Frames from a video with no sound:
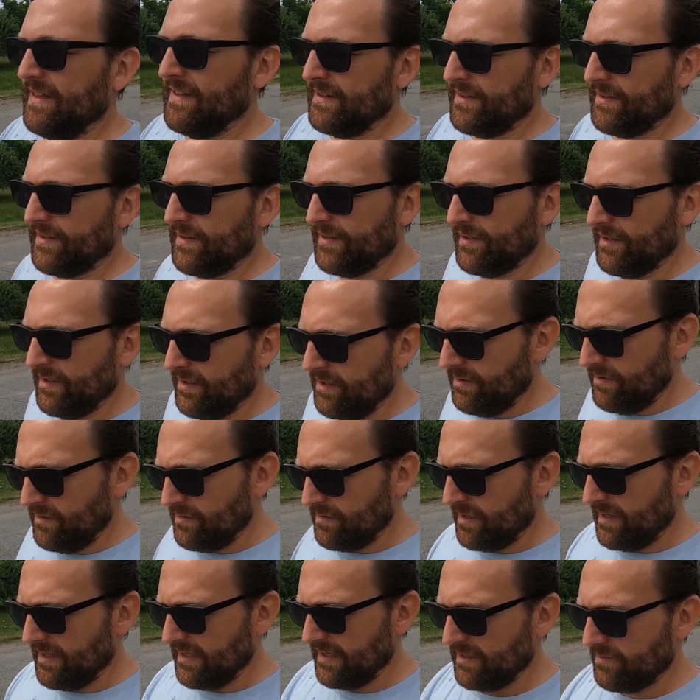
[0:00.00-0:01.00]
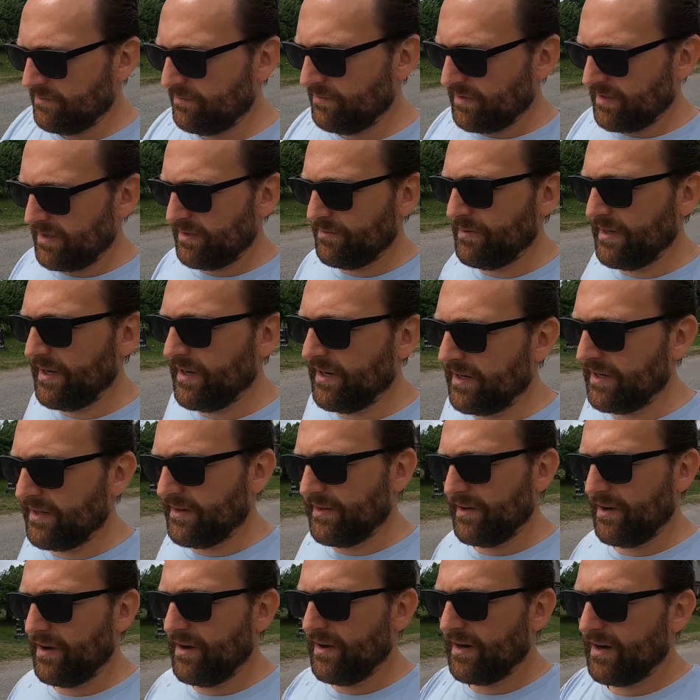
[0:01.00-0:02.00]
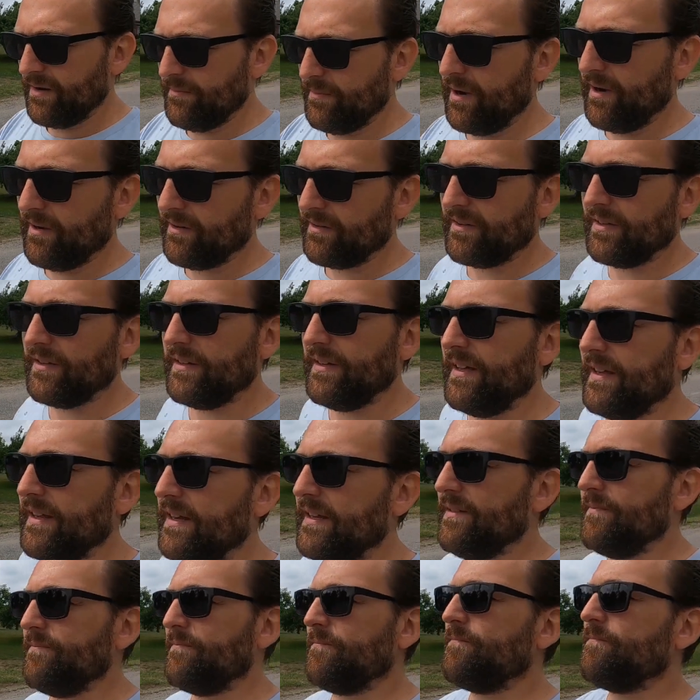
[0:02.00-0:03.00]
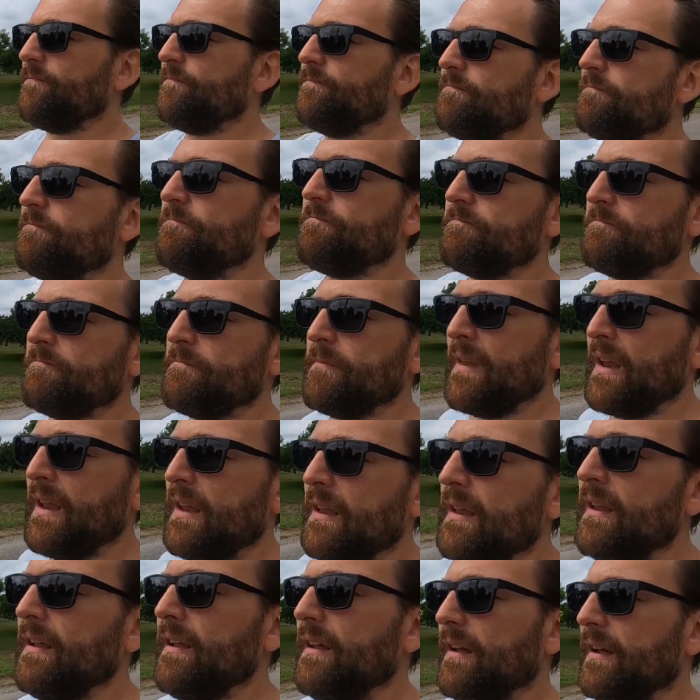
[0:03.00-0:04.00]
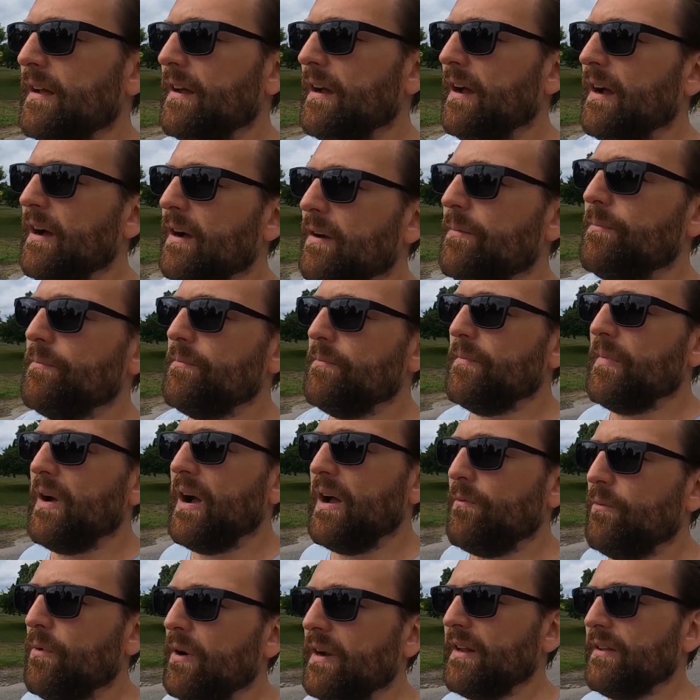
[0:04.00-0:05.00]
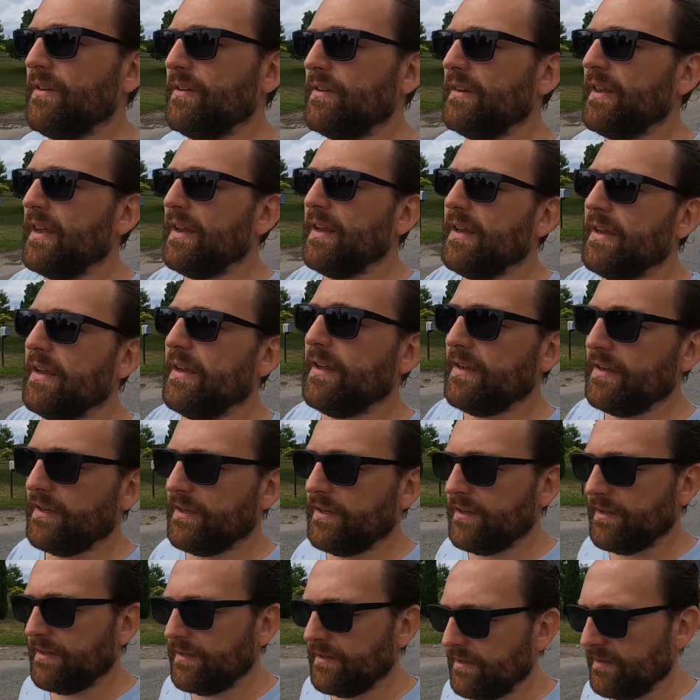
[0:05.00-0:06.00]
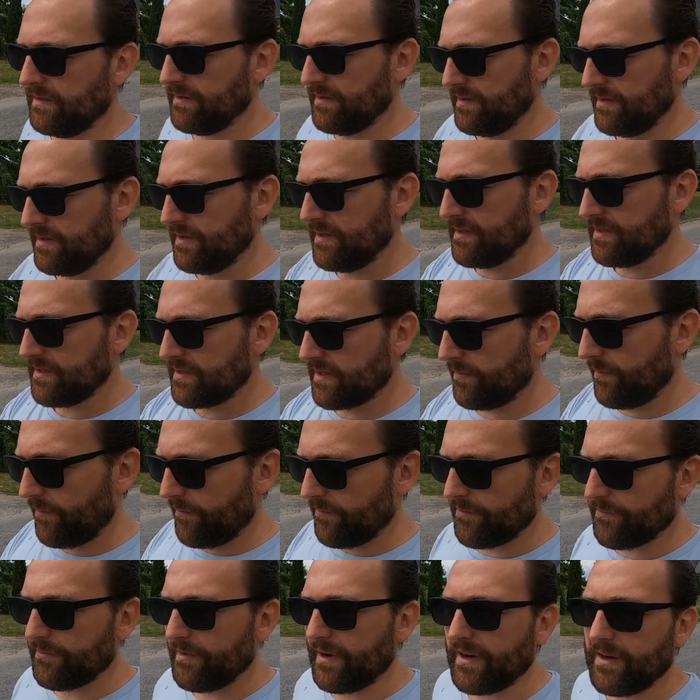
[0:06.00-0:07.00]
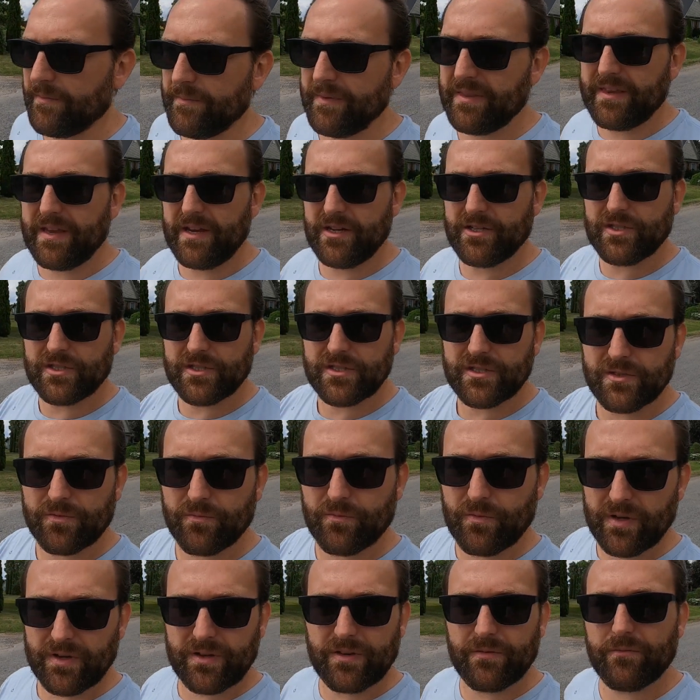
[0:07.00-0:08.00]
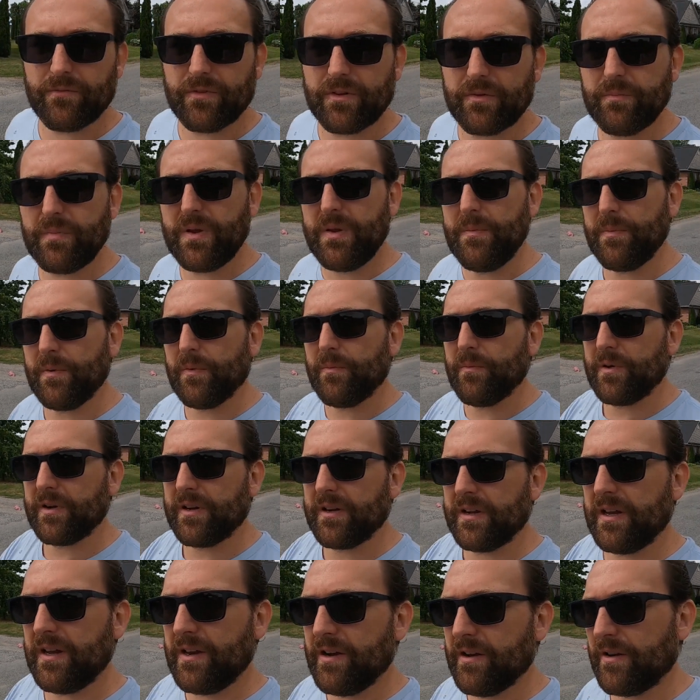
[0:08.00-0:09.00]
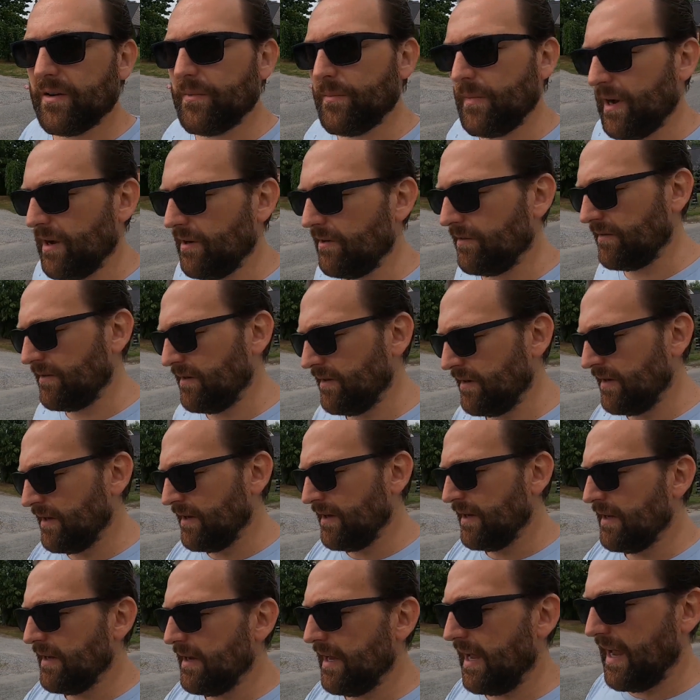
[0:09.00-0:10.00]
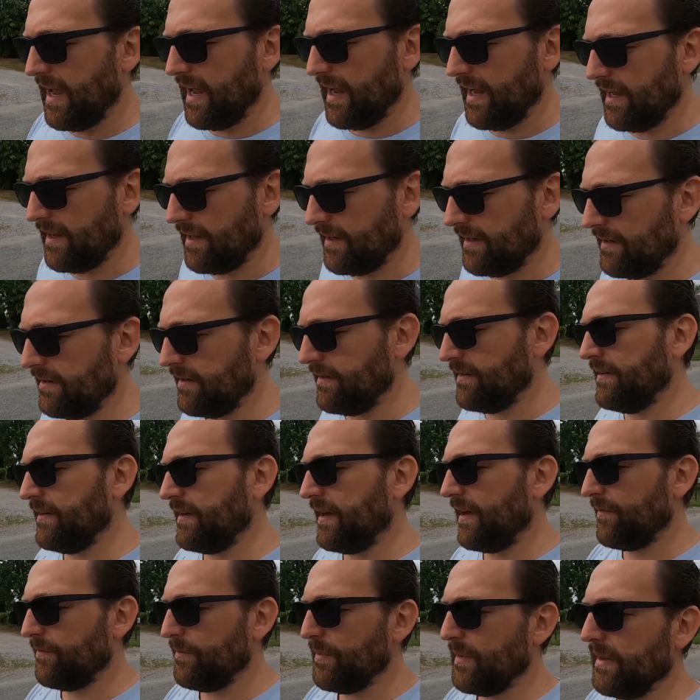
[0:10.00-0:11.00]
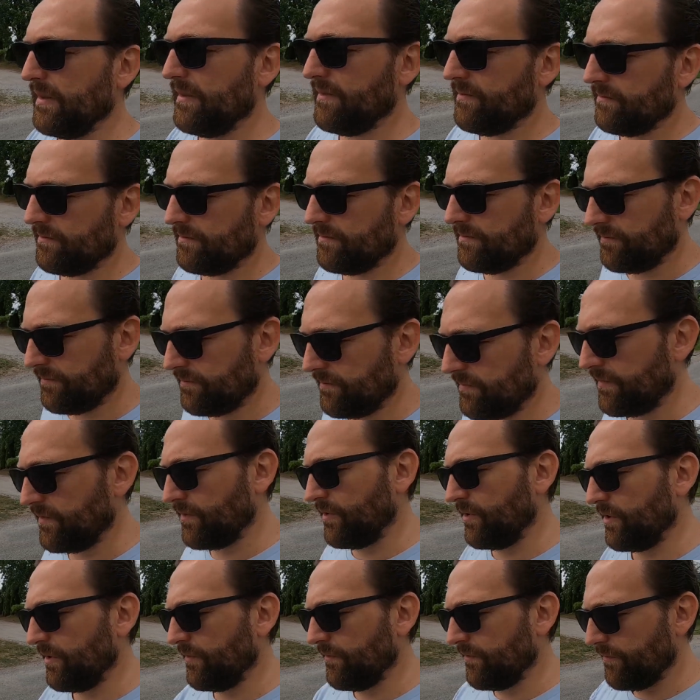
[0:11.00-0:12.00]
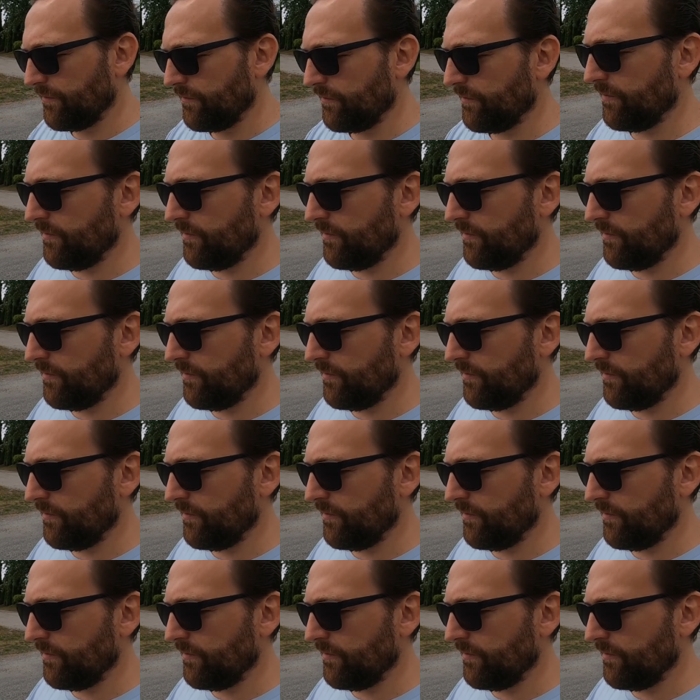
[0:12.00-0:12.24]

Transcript: So what are we gonna talk about today? I wanted to take some of the recommendations on what people want to hear about, and I've been sort of